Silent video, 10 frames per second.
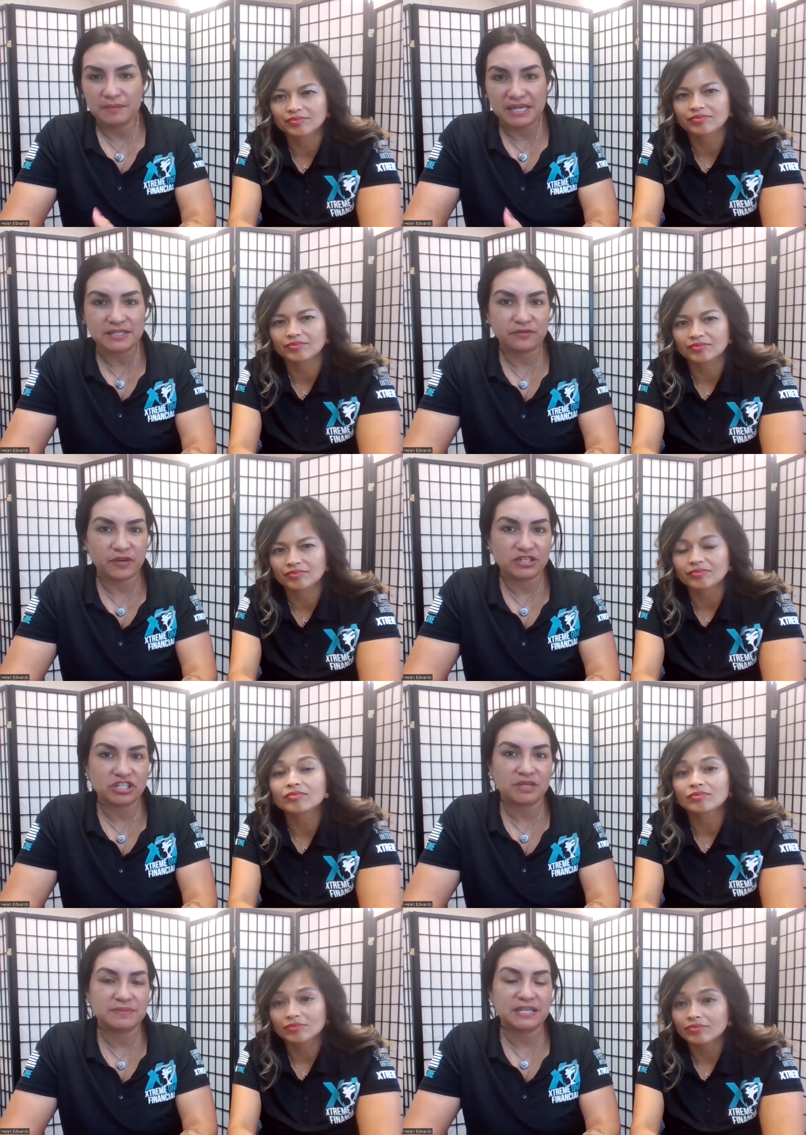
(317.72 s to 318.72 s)
Speaker 1: amazing
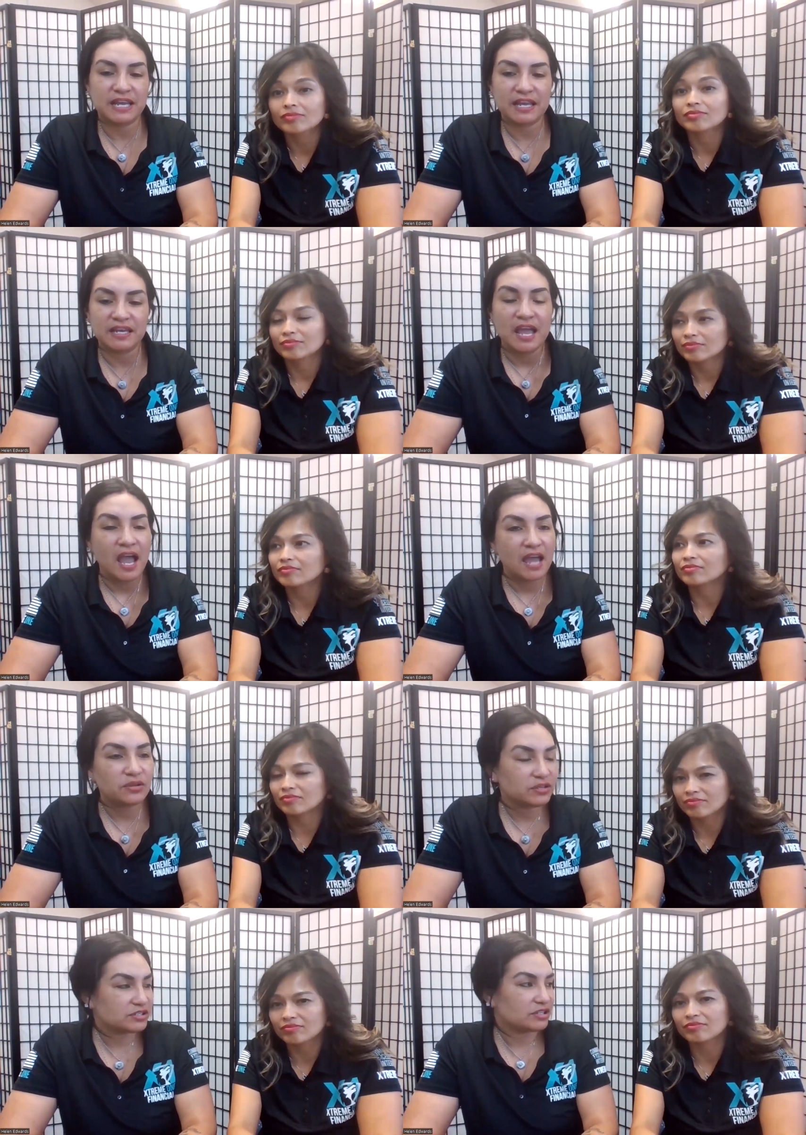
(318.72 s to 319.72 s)
friendships and i
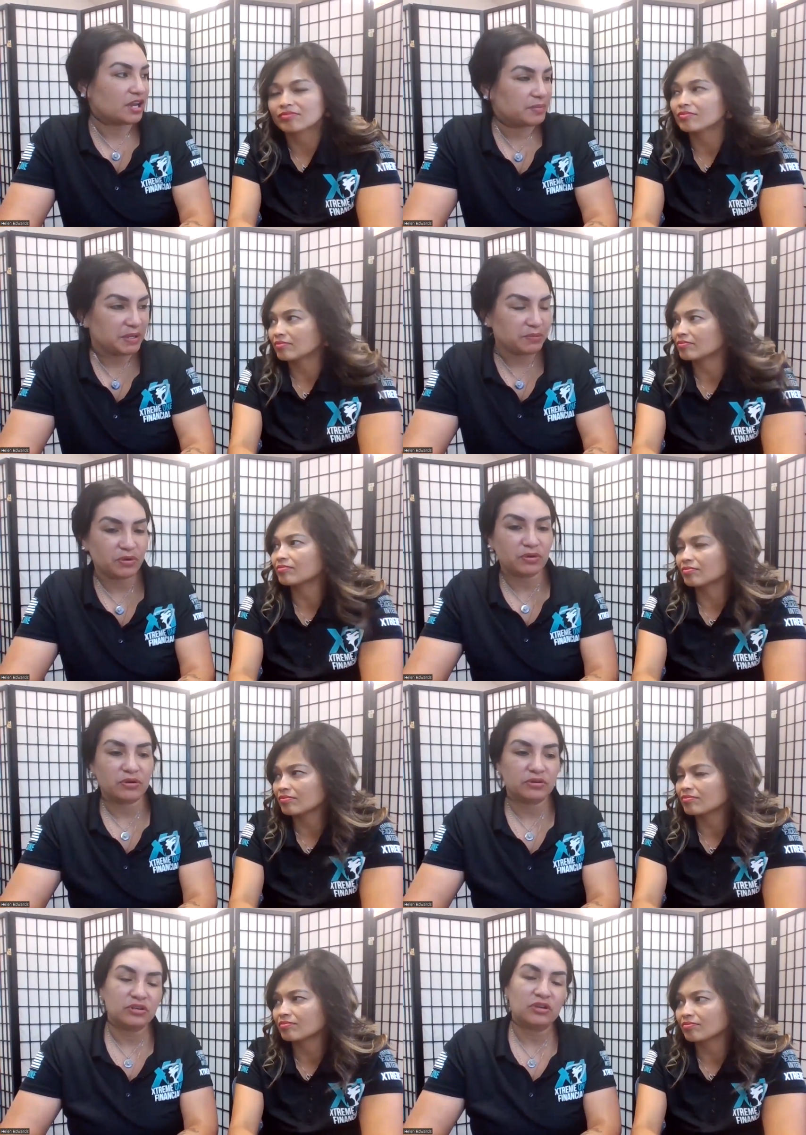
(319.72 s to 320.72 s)
know there's a lot of people who
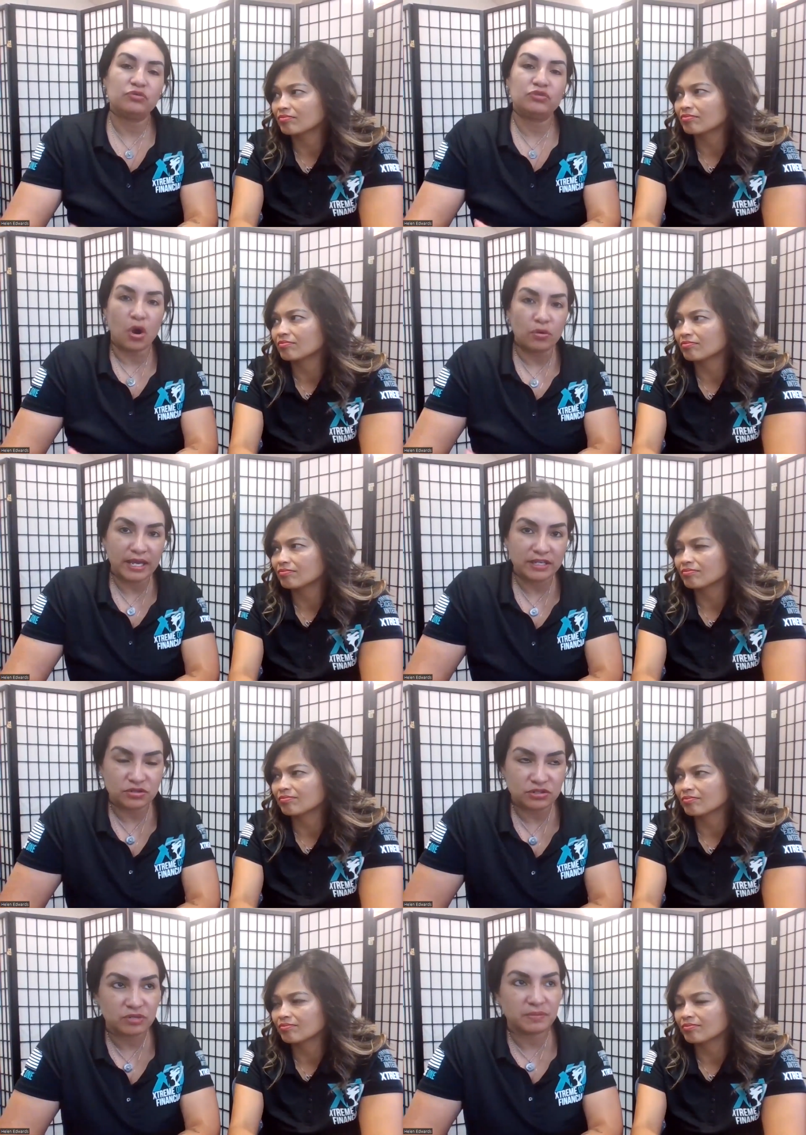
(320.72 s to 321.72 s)
are who don't like
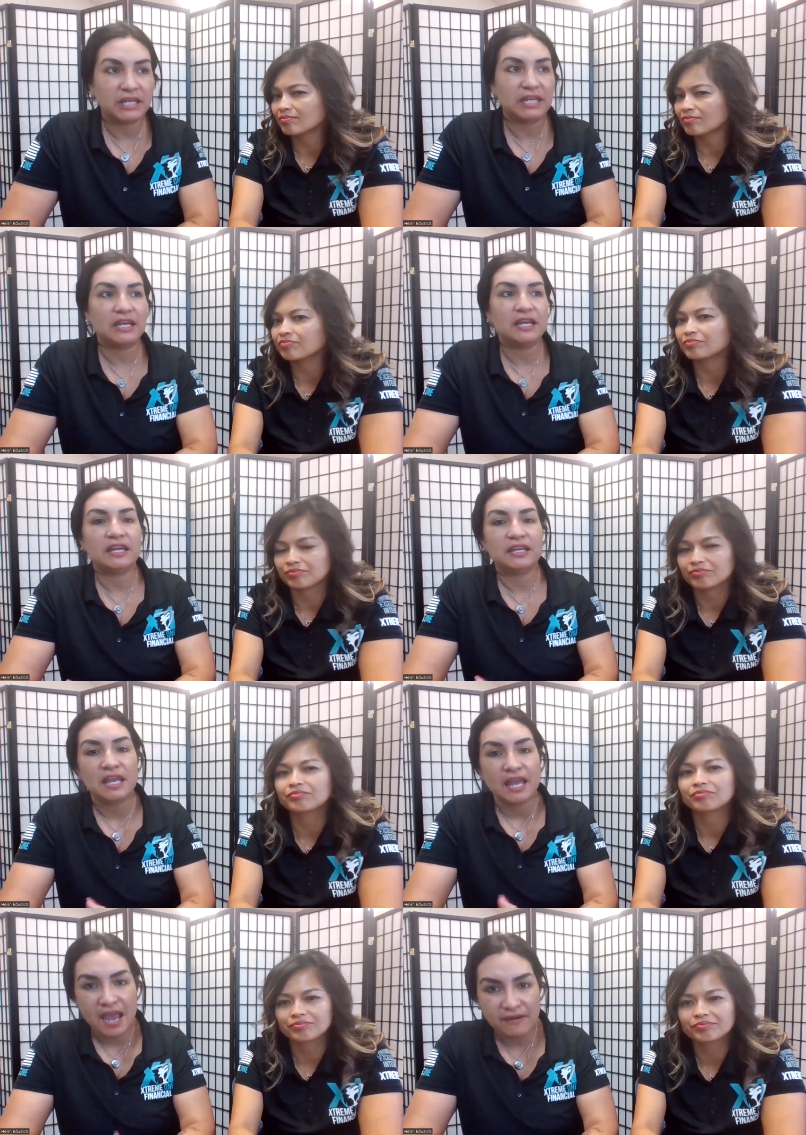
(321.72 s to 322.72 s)
social media
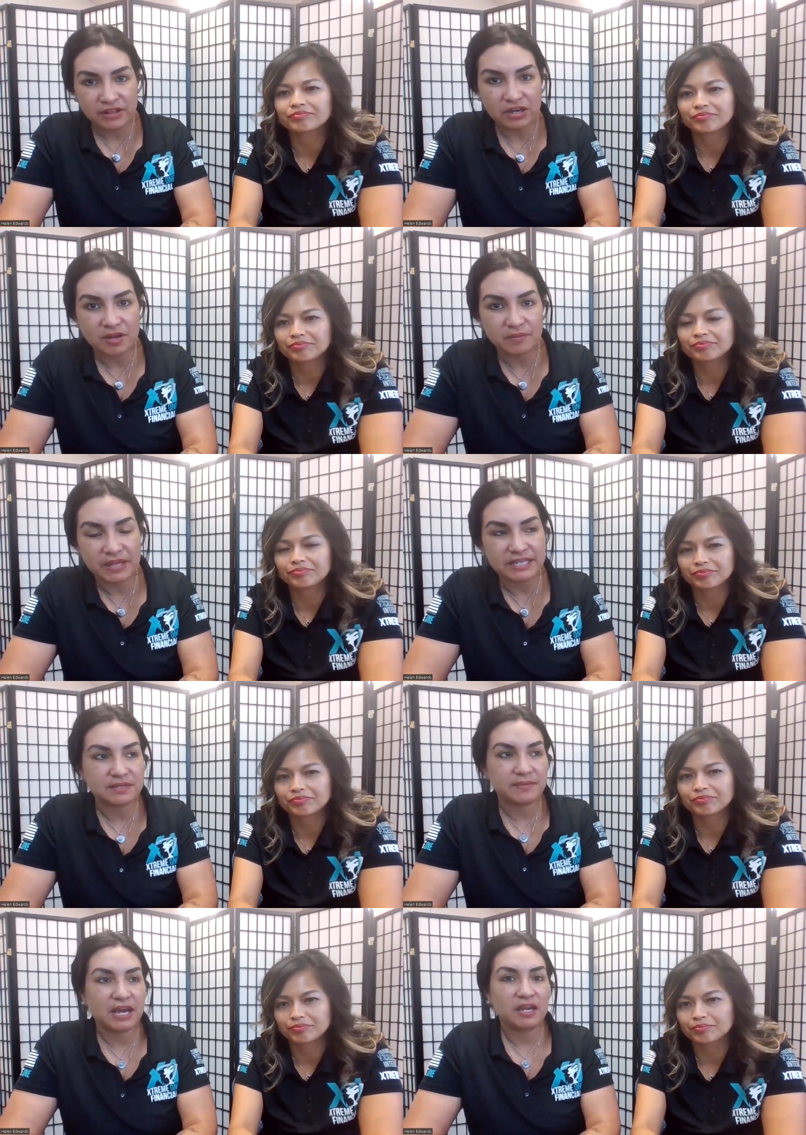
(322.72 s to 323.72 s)
and have a lot of
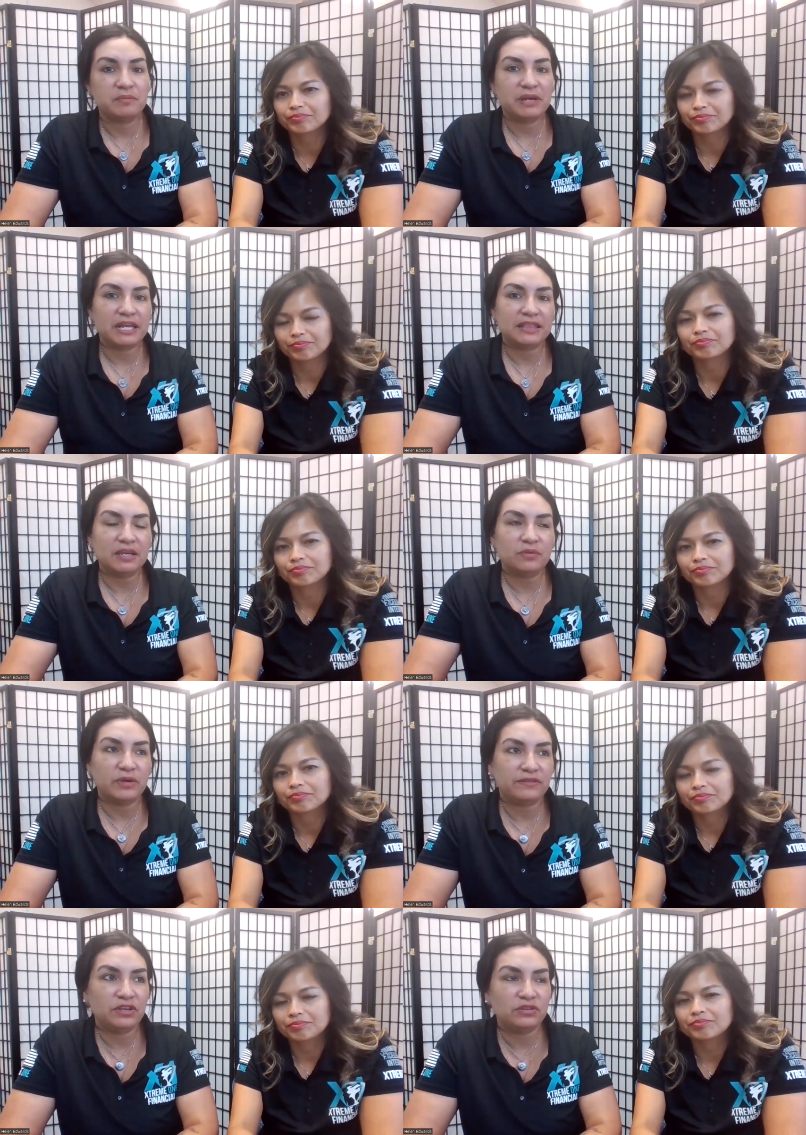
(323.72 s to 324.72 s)
complaints about it but i think
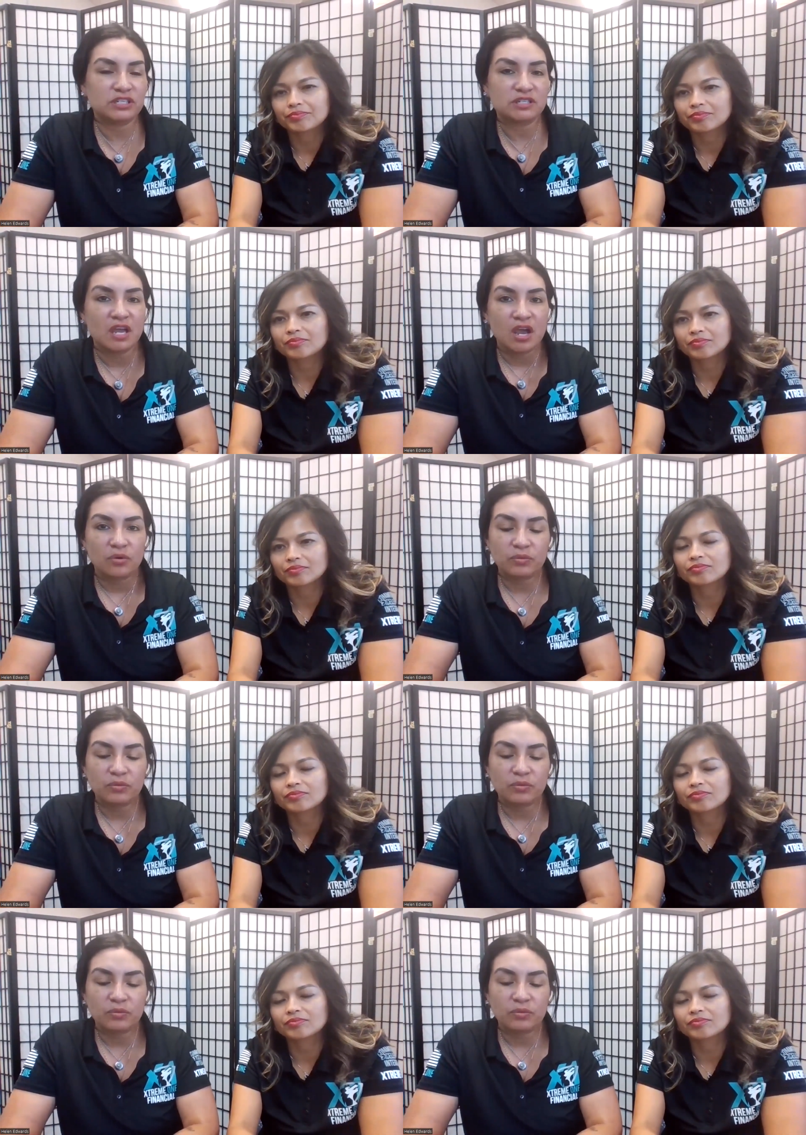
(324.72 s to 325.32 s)
if you just